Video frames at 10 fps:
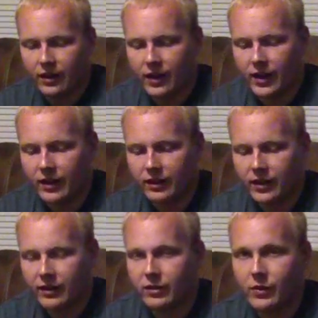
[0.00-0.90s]
and
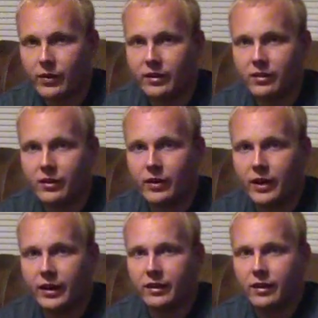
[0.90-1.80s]
as always, go
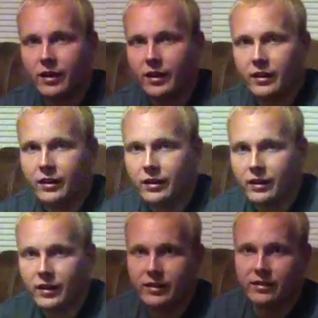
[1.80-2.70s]
ahead and cut the